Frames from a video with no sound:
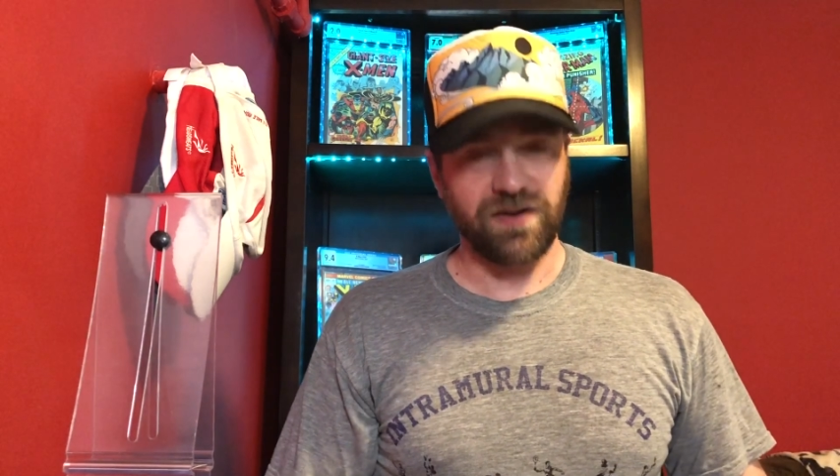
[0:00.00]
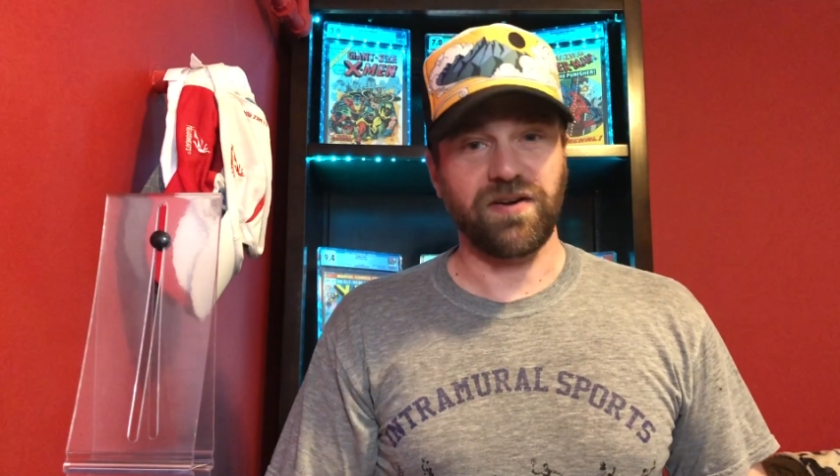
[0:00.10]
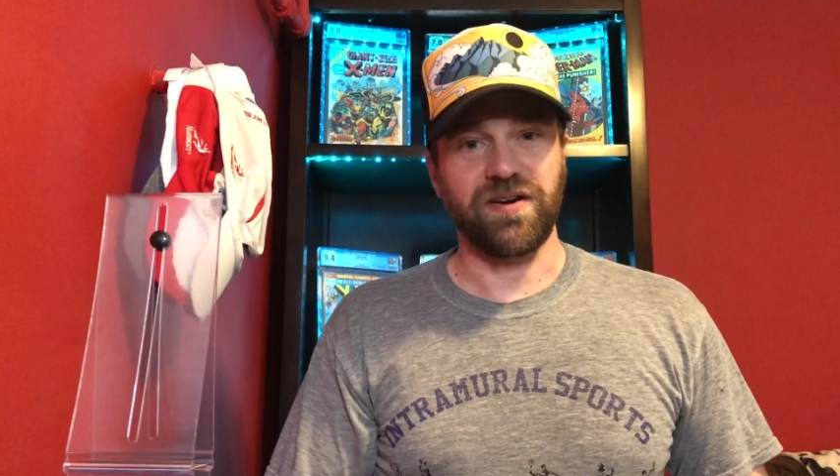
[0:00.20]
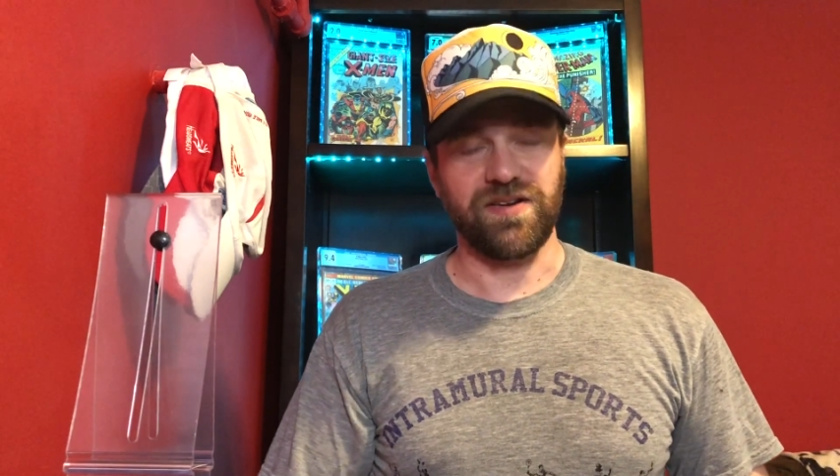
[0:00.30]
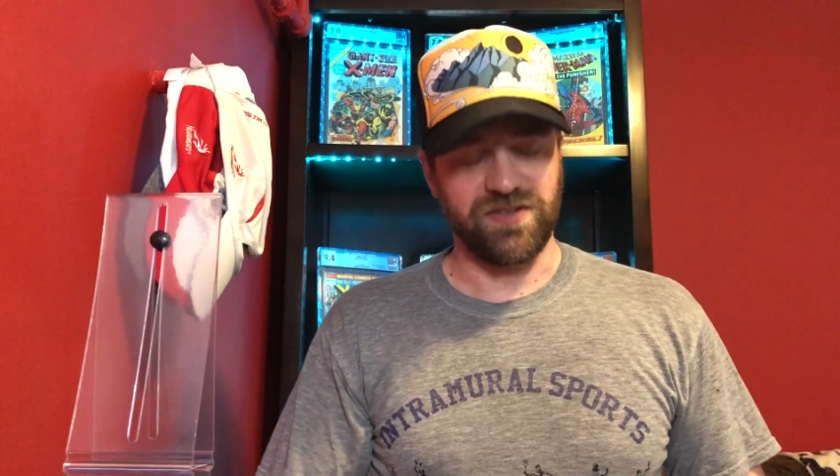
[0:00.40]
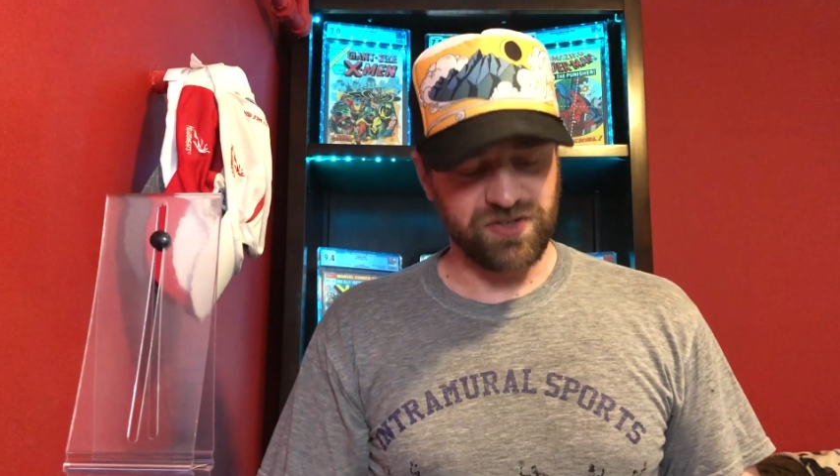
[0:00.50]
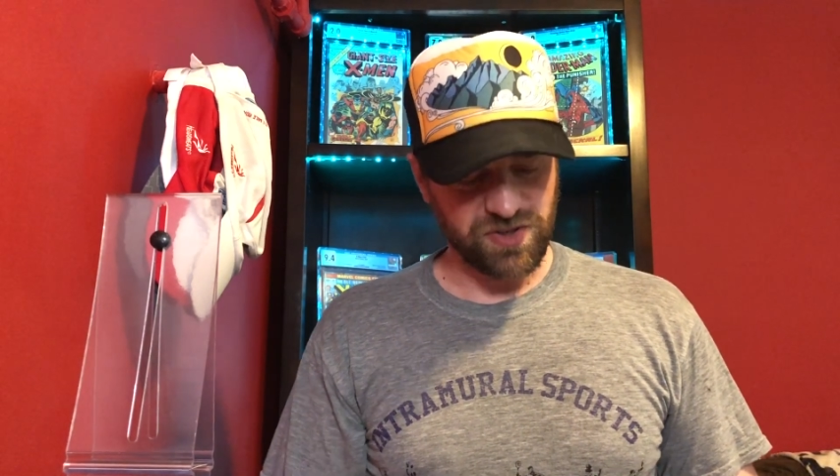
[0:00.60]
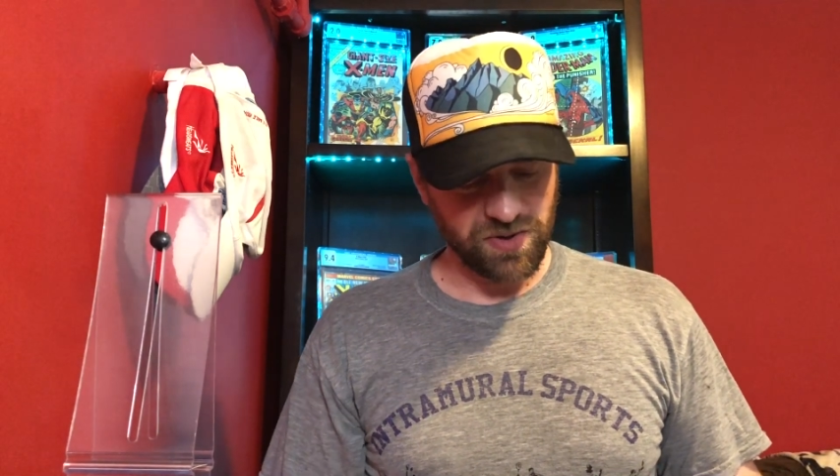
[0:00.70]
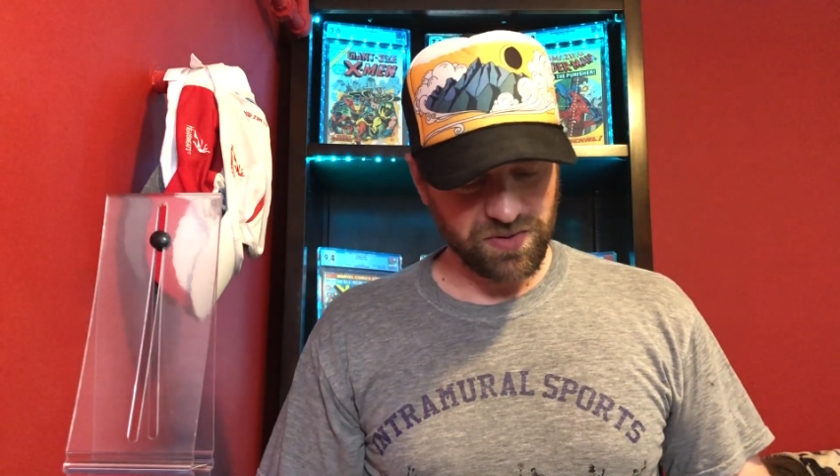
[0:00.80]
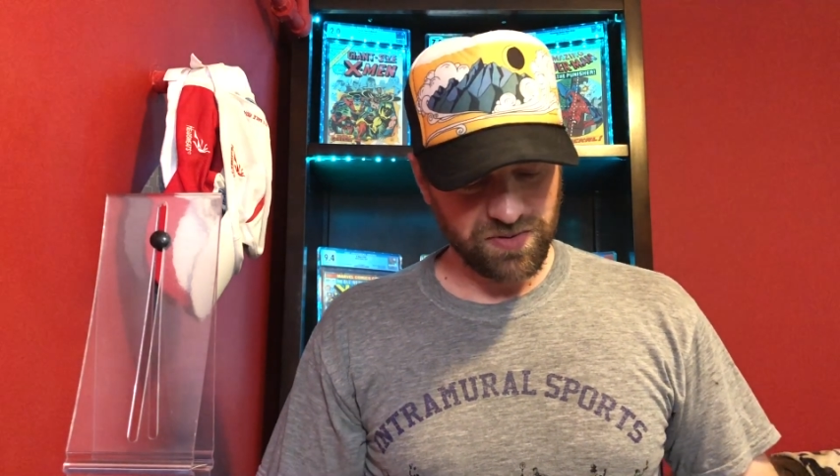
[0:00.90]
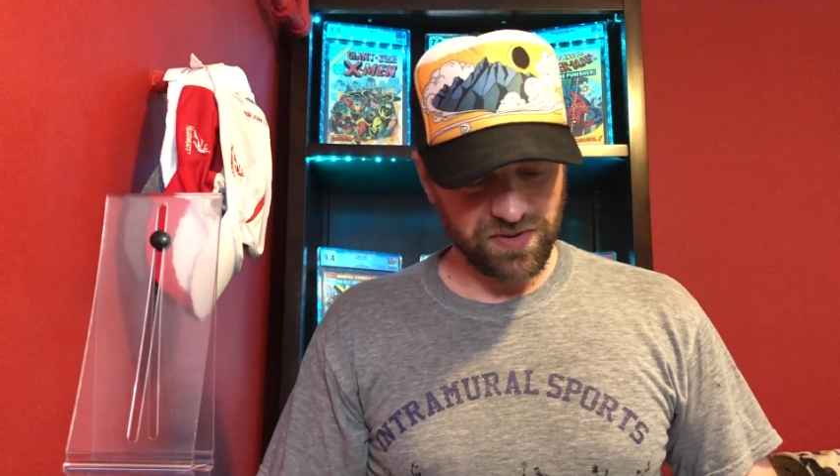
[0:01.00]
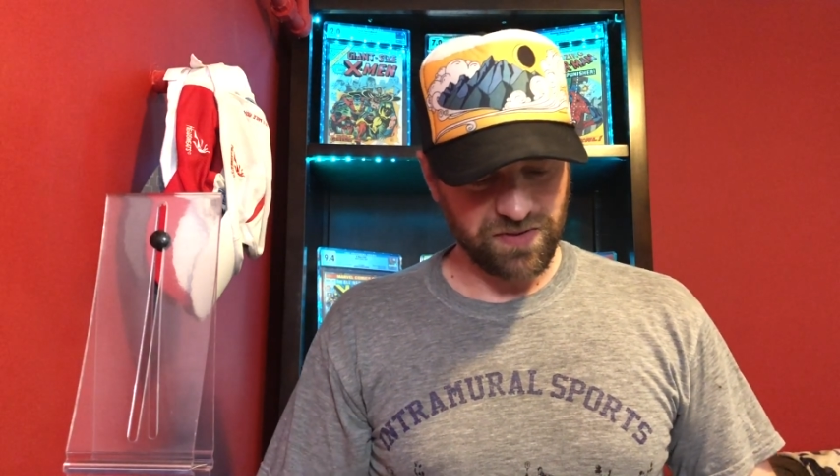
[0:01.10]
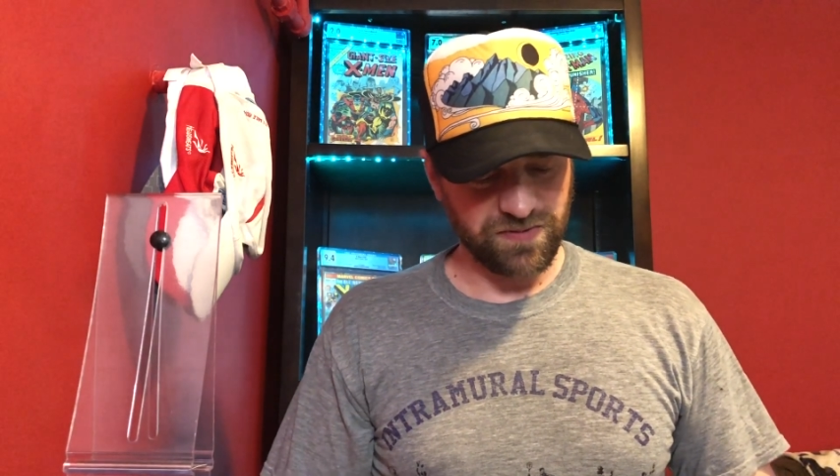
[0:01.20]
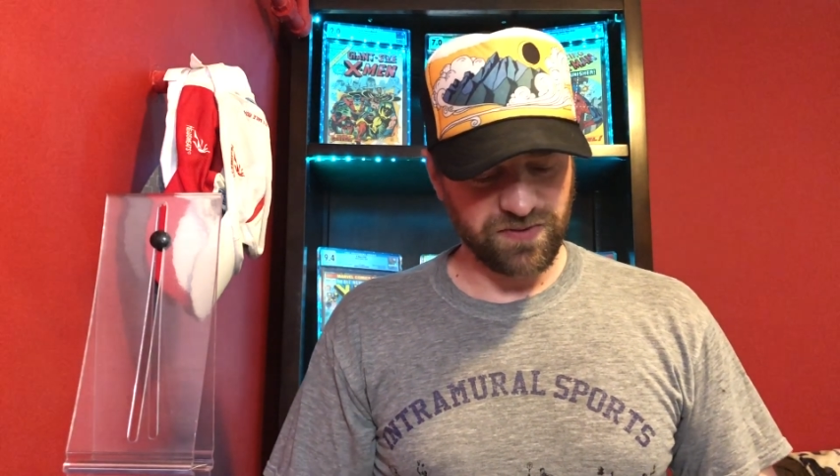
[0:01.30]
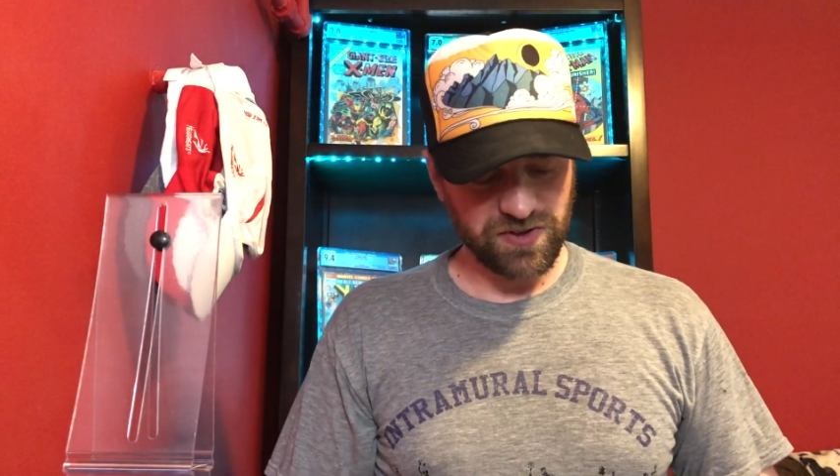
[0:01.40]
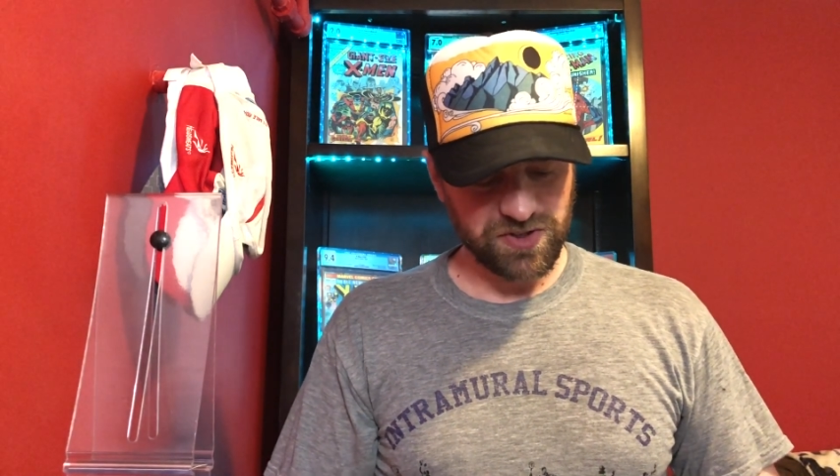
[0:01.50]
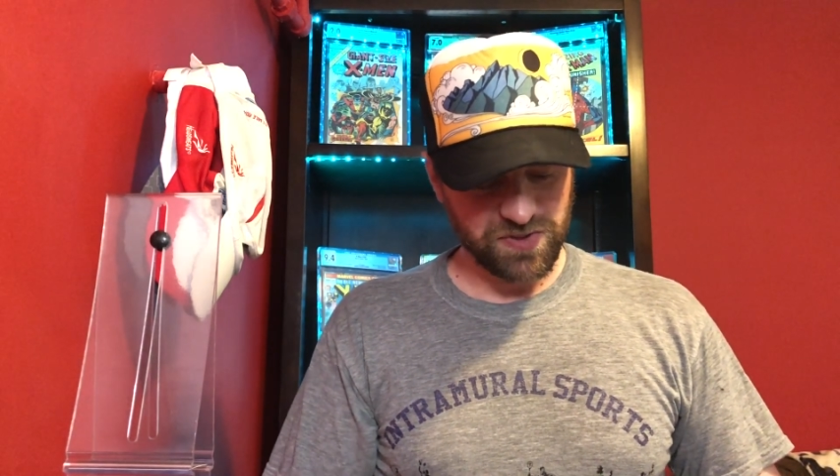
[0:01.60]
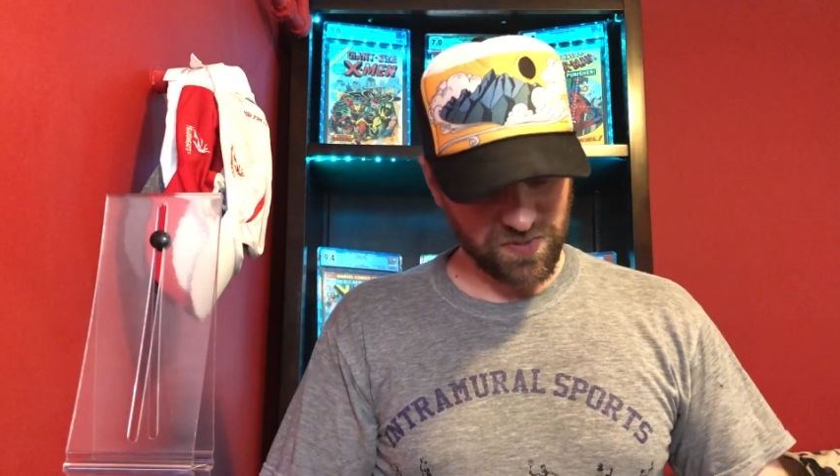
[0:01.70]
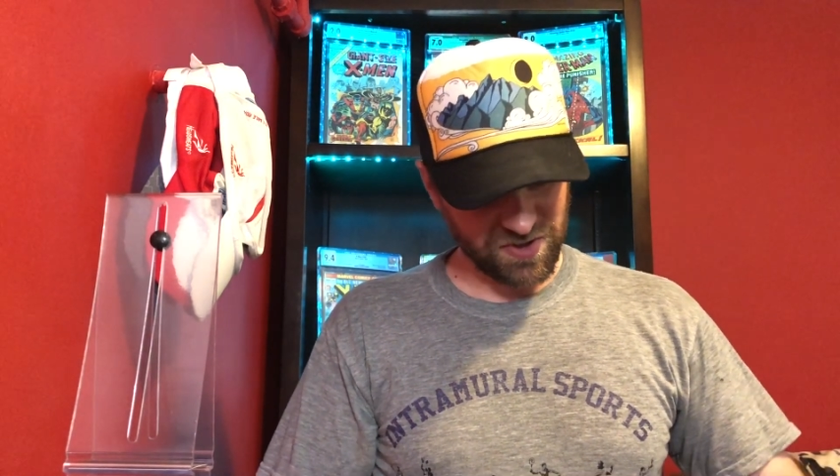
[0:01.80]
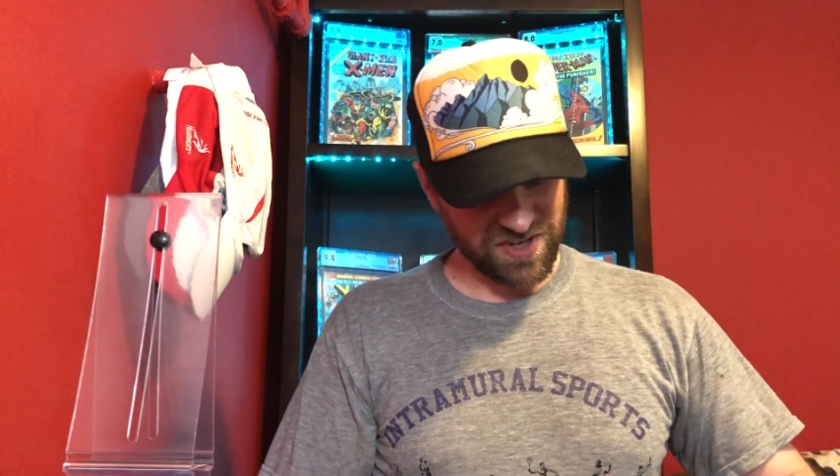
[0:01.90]
All right, so the
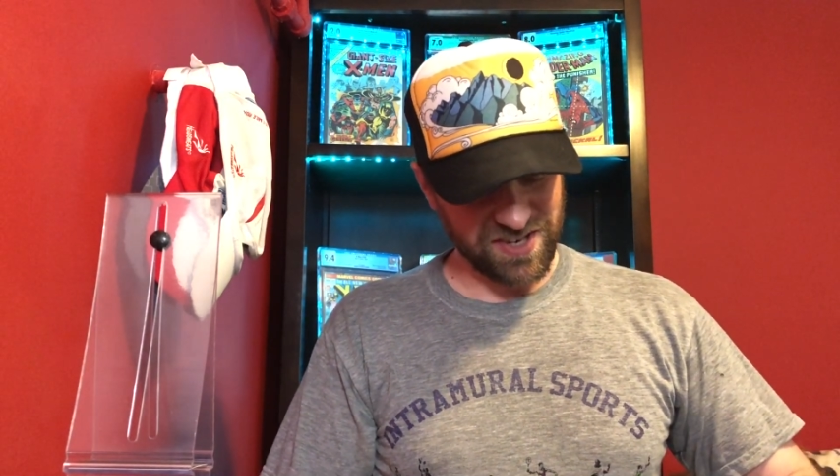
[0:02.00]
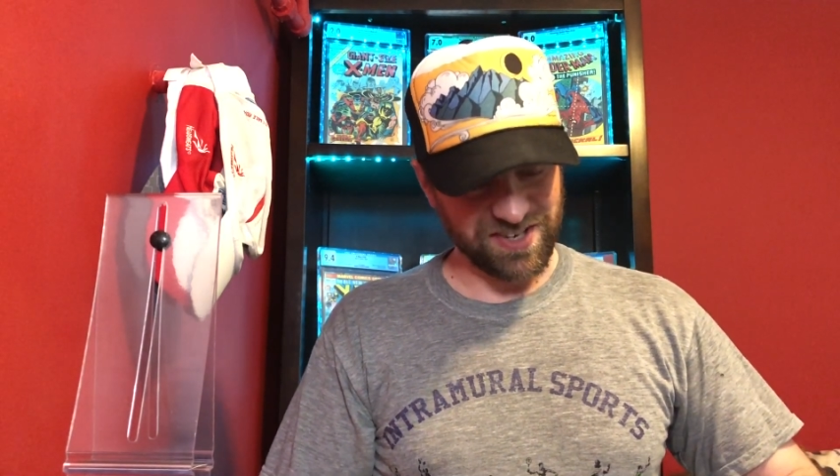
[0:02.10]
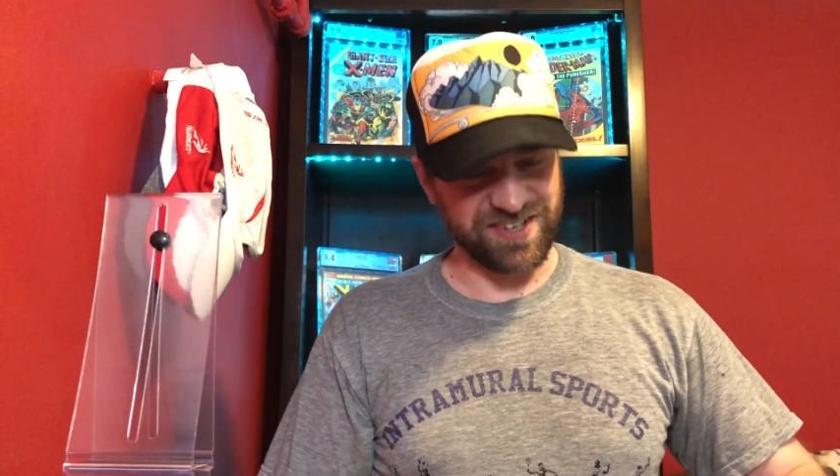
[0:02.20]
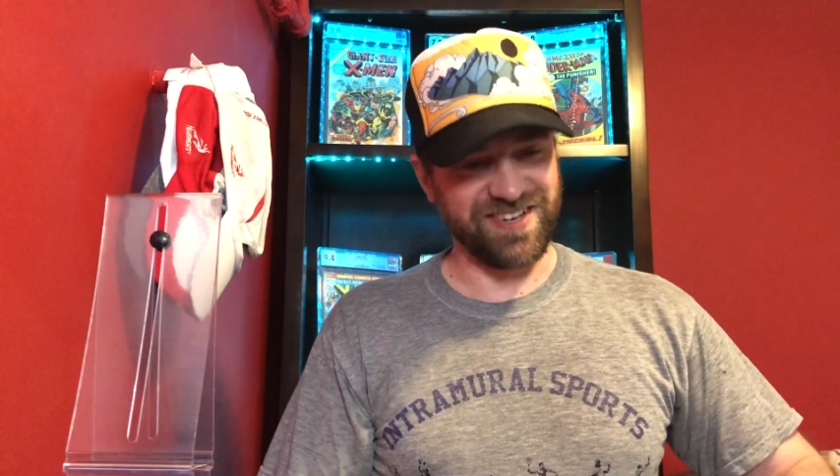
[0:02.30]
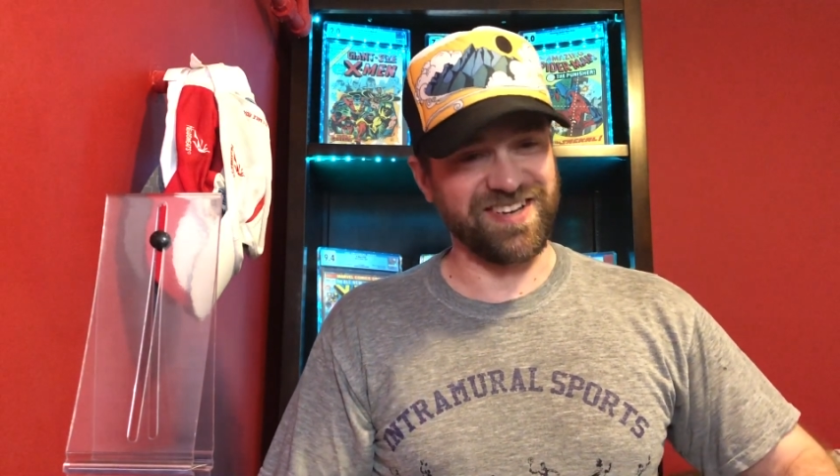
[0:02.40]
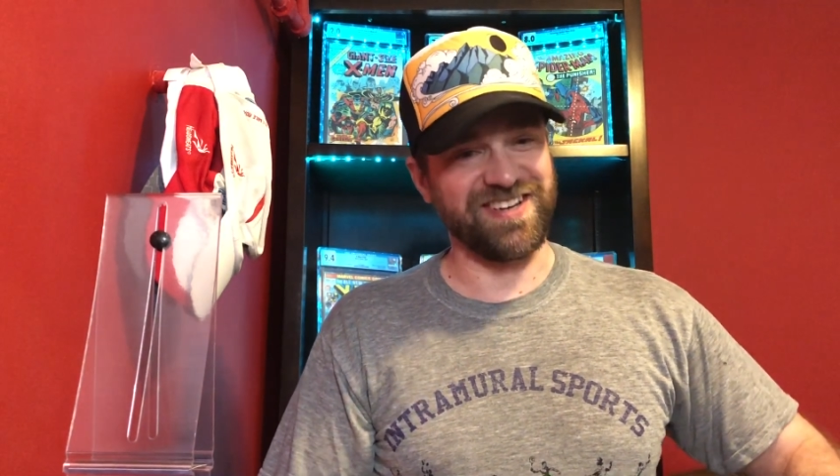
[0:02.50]
first book here